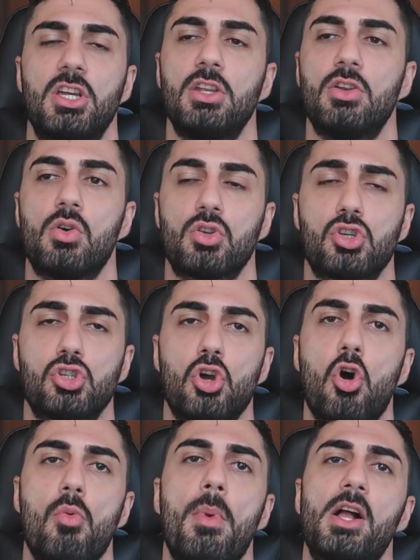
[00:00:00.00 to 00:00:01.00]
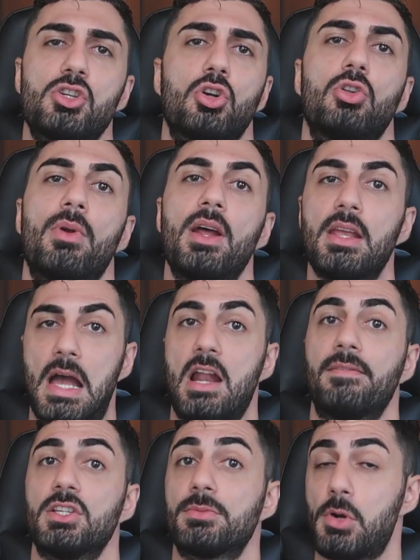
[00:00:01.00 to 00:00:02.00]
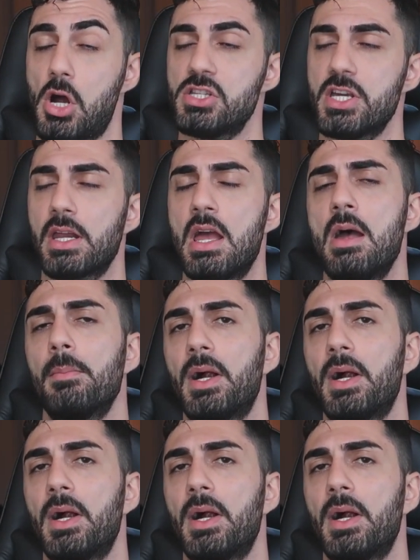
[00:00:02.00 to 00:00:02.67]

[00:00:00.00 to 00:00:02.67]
he knows so much already out of this project.